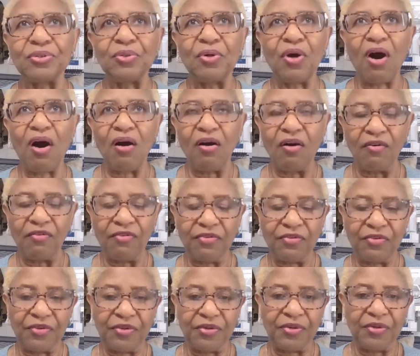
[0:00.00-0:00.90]

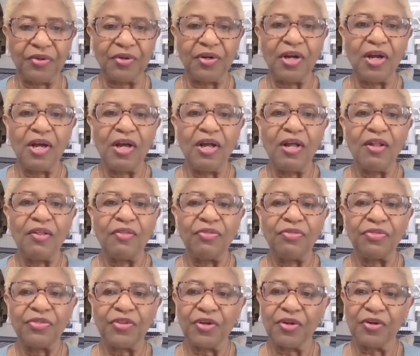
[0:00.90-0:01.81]
offer
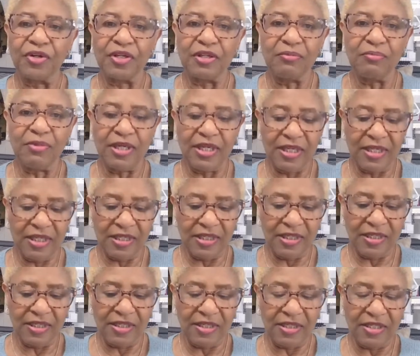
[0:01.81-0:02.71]

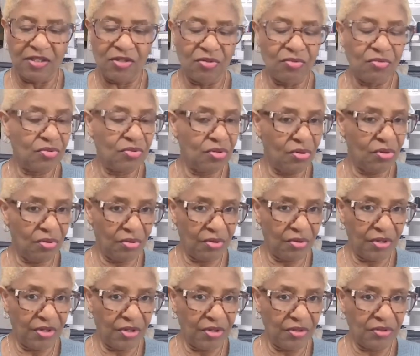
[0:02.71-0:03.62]
30-minute
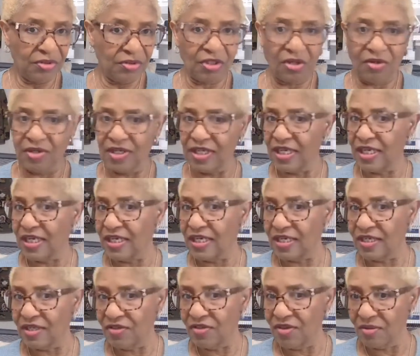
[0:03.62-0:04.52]
tutorials on
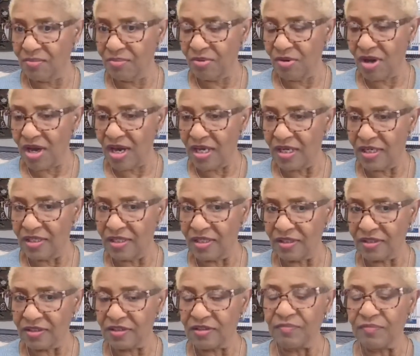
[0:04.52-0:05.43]
any of their
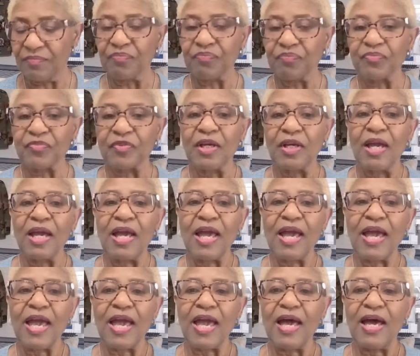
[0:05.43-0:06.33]
products
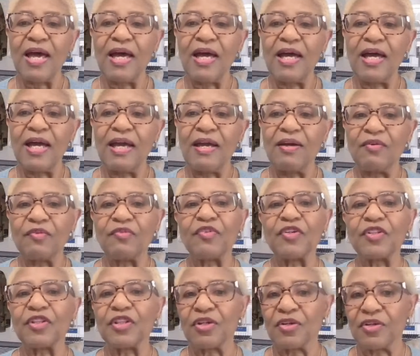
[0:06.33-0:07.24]
for
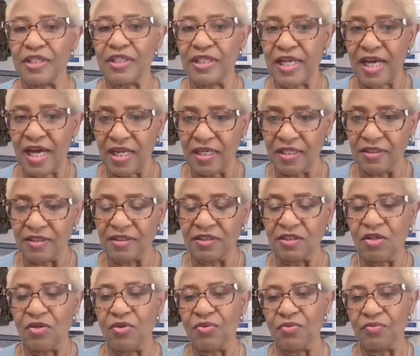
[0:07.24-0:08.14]
$30.
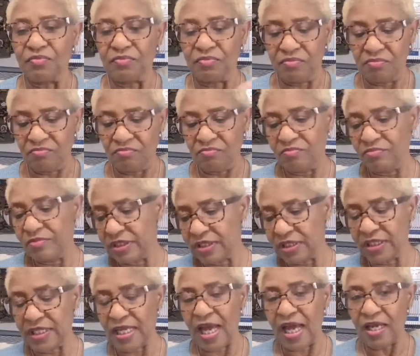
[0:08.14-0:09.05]
So it's
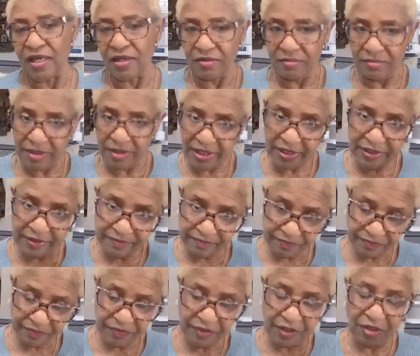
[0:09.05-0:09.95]
$1 a minute,
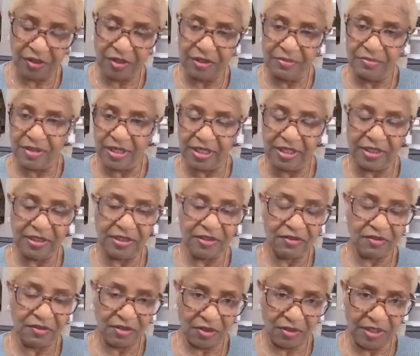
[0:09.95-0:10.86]
30 minutes,
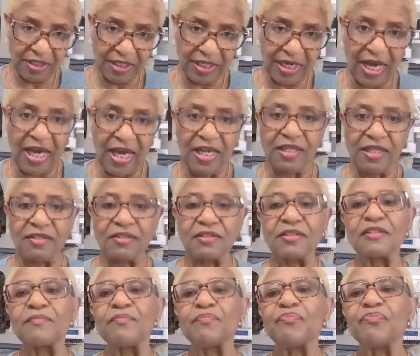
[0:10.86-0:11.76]

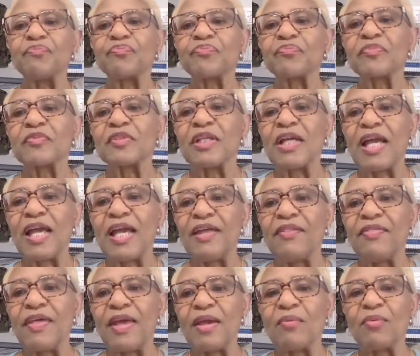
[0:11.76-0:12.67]
$30,
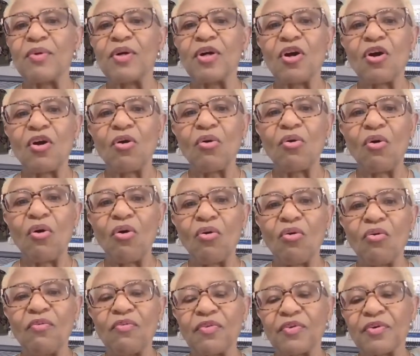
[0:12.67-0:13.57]
and they will go
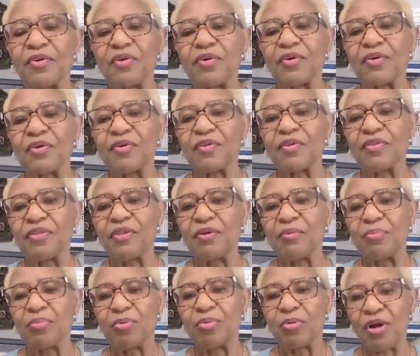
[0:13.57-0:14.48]
over
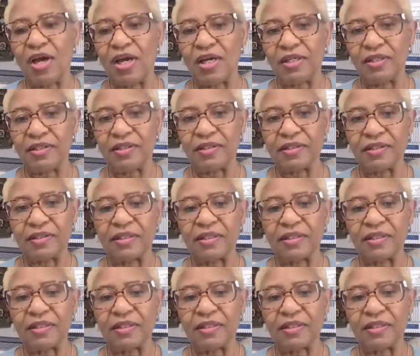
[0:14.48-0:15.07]
the product.